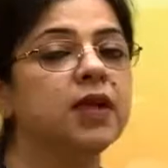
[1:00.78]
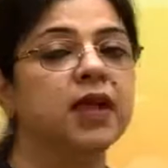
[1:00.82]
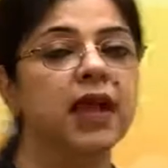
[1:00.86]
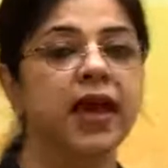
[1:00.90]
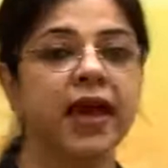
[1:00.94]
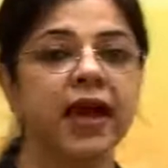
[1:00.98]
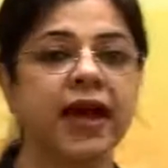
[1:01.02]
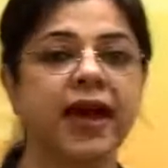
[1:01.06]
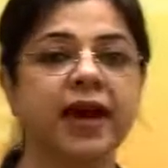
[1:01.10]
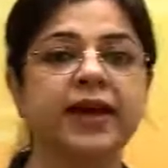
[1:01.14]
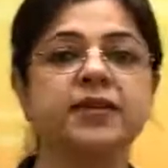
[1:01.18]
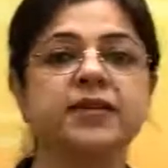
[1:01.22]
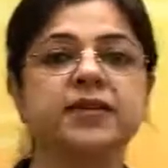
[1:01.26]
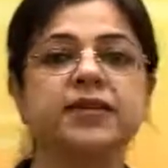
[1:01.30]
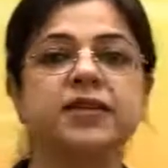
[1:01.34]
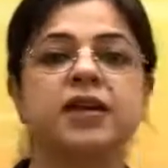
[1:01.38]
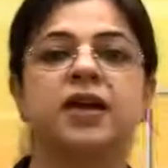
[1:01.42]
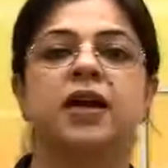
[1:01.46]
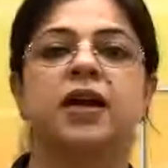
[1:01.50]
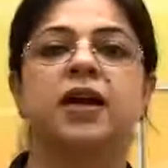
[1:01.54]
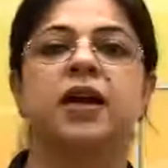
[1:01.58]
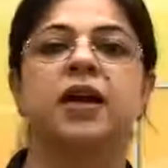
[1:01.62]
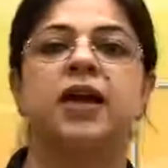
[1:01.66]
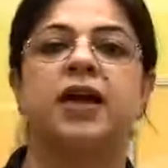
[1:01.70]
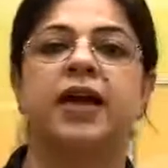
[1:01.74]
and
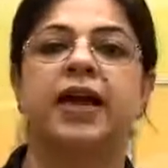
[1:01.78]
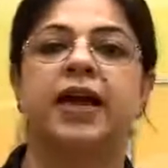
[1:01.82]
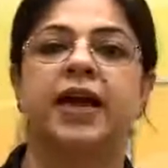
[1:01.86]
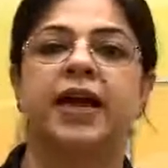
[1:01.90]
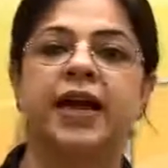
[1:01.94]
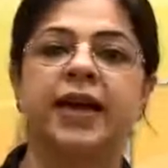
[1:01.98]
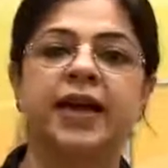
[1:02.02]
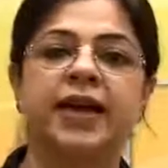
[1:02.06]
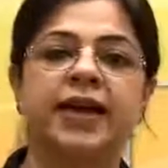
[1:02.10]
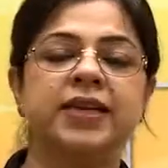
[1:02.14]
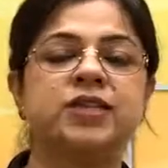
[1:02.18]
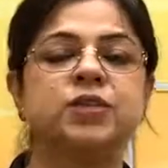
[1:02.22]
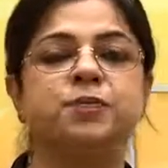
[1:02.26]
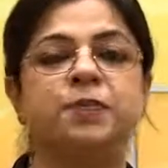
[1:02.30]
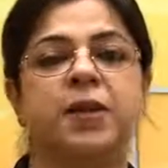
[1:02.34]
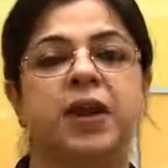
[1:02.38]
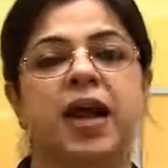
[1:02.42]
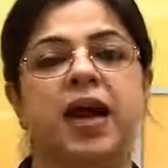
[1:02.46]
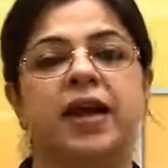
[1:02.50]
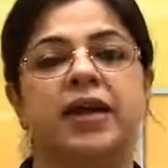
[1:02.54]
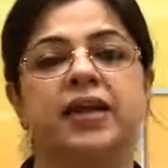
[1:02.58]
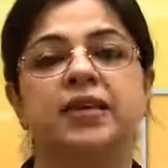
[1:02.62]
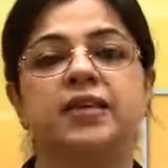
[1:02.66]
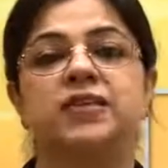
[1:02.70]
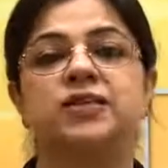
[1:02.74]
8
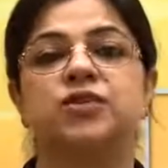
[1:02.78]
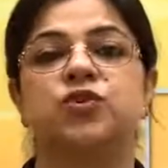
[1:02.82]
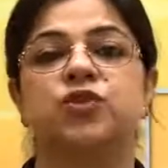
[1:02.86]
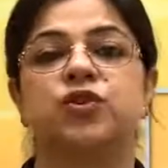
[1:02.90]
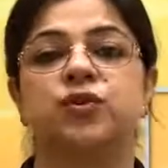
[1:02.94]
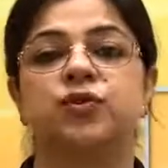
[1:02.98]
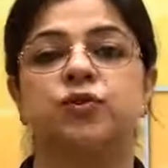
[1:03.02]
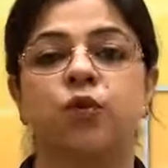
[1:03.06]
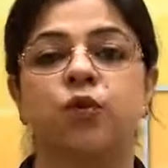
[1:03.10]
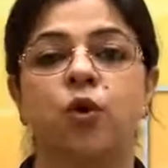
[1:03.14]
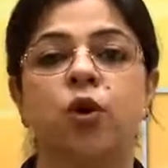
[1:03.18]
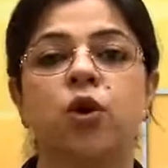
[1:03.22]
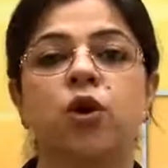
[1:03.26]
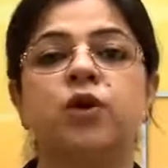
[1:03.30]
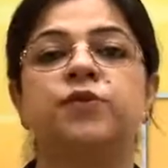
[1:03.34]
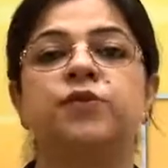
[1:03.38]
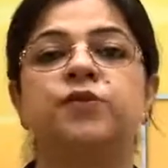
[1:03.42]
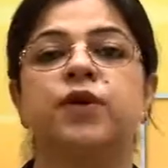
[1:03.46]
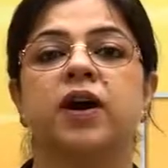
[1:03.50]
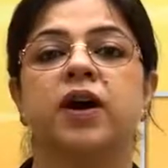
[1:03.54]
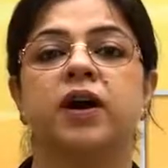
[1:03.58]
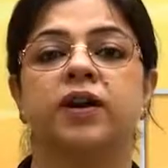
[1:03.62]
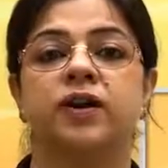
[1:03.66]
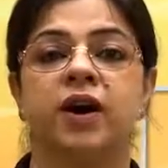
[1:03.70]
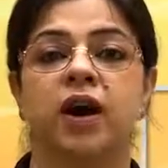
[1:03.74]
planets revolve
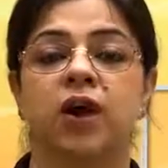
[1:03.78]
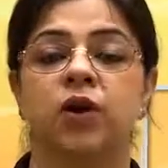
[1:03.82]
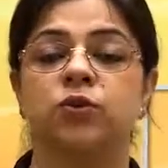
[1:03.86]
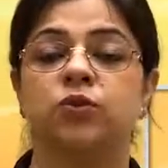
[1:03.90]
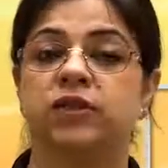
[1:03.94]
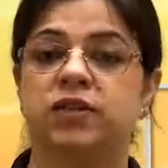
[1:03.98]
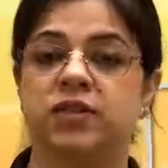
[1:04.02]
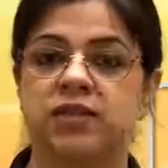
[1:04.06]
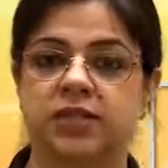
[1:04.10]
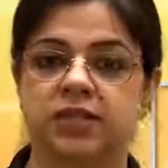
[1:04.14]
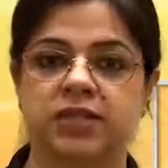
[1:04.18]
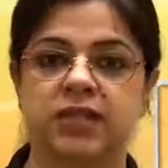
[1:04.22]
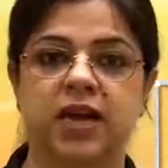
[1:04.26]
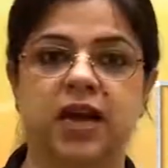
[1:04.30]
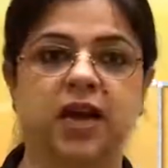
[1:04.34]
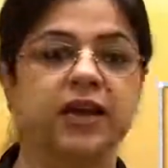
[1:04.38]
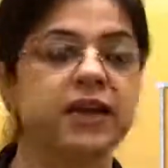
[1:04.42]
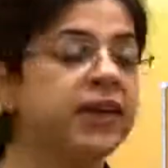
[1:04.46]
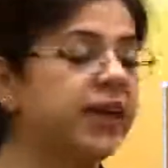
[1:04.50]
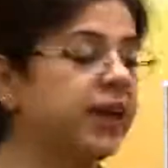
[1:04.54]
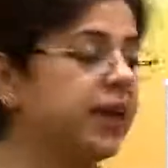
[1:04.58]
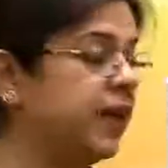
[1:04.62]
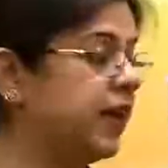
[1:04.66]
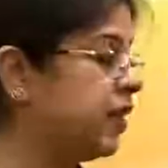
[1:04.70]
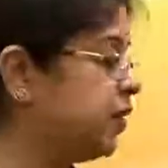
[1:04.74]
around the sun
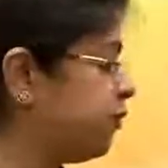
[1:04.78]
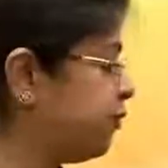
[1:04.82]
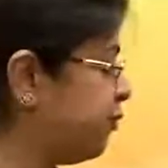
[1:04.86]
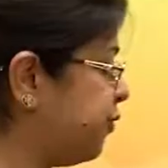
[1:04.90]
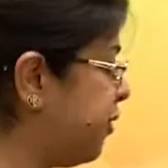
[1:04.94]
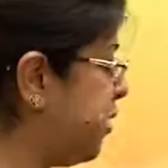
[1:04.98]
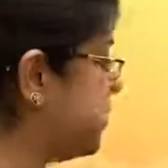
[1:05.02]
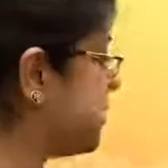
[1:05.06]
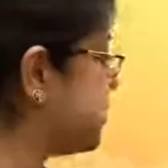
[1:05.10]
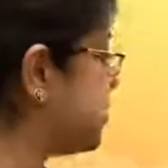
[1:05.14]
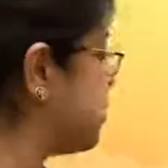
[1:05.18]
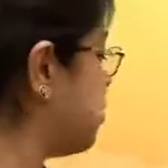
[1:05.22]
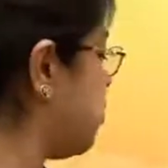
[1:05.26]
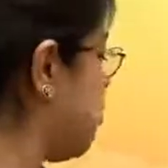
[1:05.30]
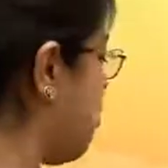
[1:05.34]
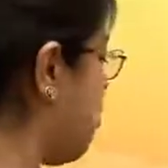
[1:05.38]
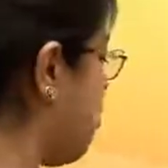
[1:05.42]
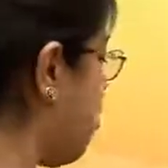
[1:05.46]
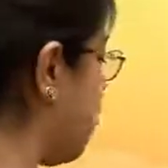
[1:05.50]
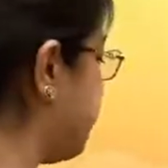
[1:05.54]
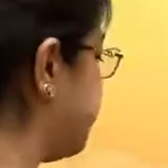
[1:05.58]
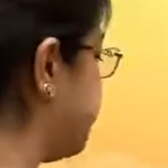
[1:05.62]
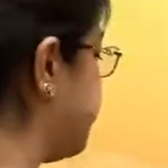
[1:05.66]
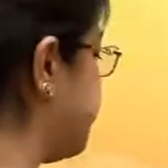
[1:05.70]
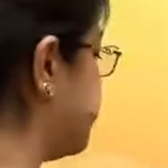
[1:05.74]
in fixed
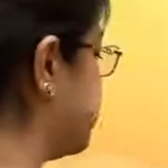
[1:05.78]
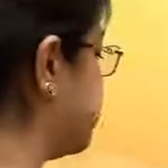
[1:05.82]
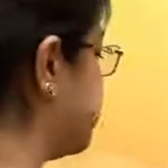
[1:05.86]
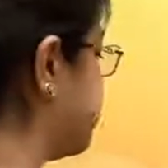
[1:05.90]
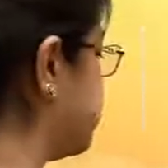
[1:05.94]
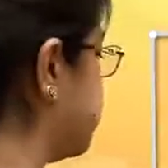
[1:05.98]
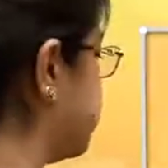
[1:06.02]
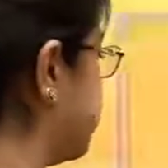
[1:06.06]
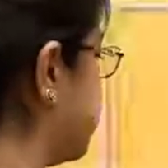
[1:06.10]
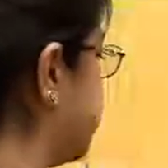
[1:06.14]
orbits.